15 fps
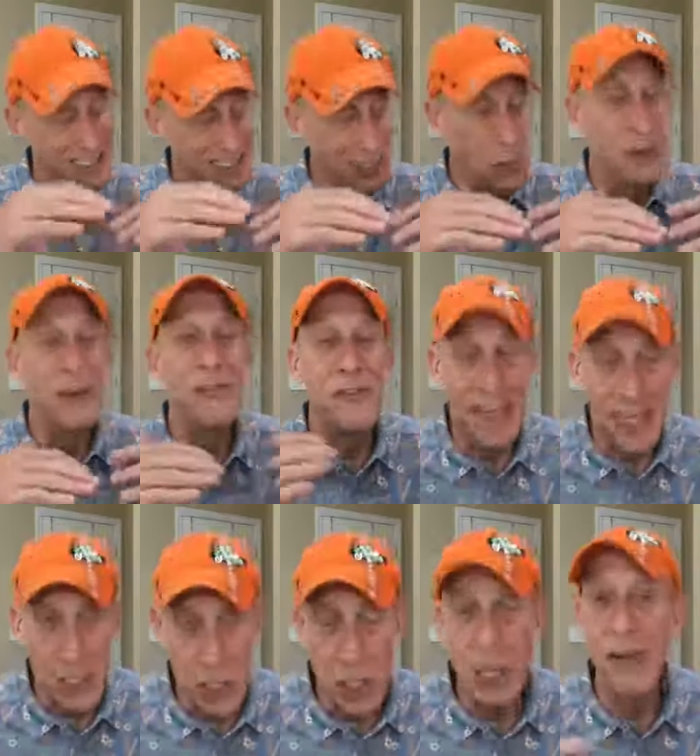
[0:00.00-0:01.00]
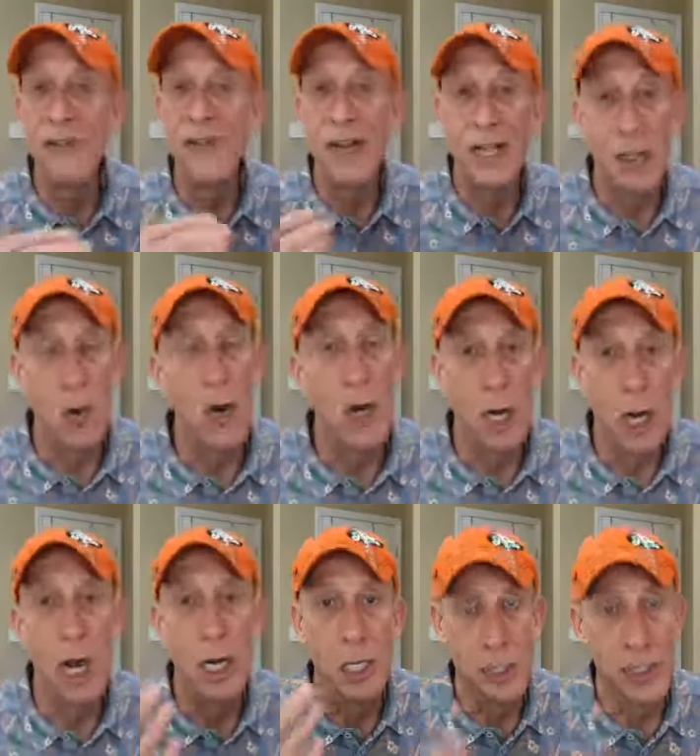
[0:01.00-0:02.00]
to adventure and follow our
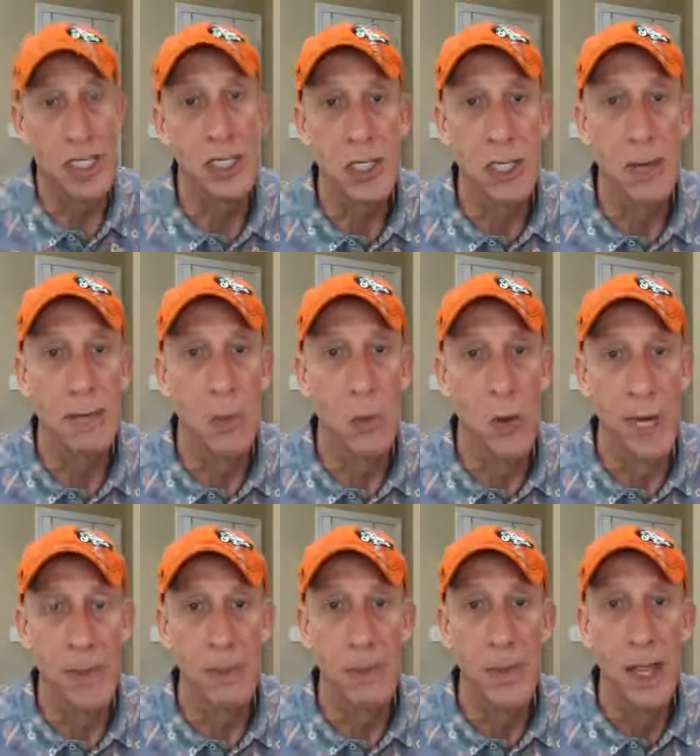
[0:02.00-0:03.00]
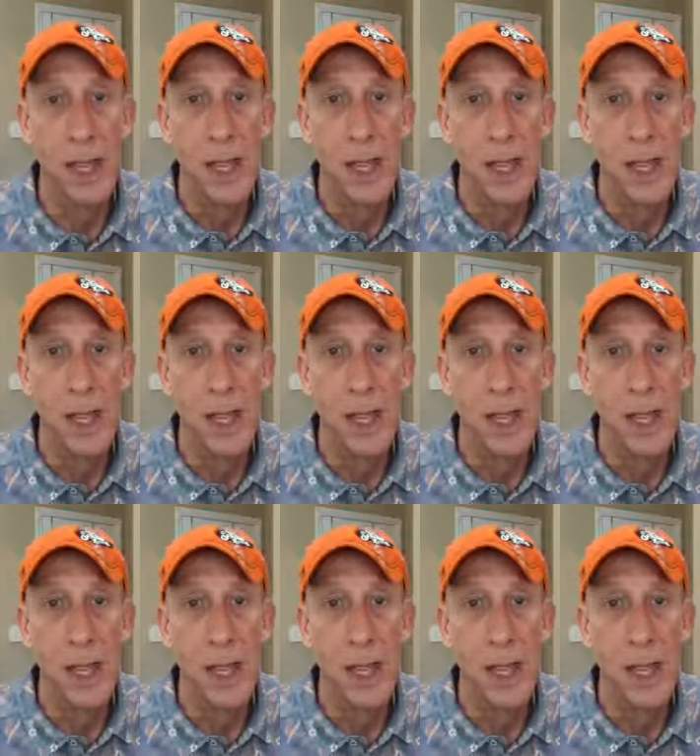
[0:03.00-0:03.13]
hearts is number one.